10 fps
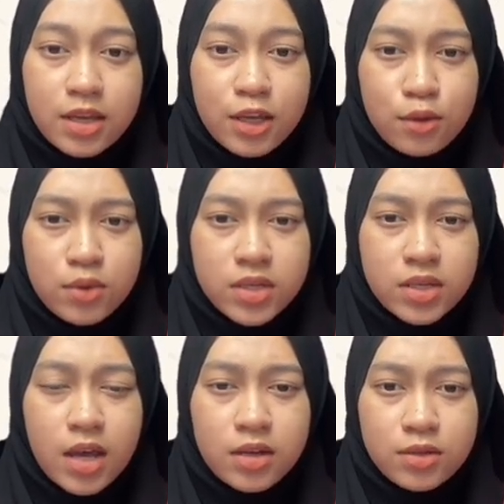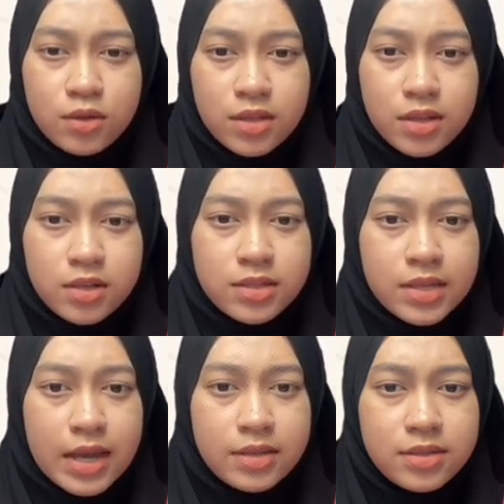in which Aristotle's
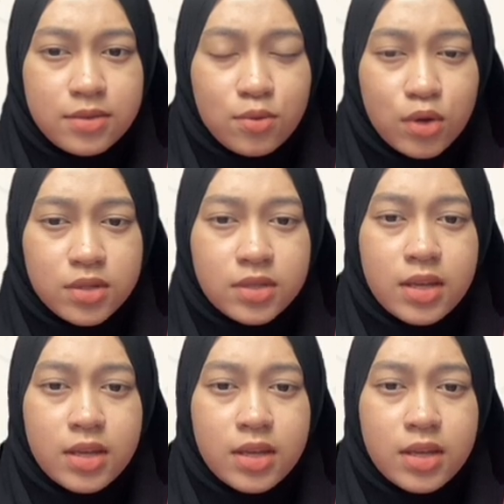science was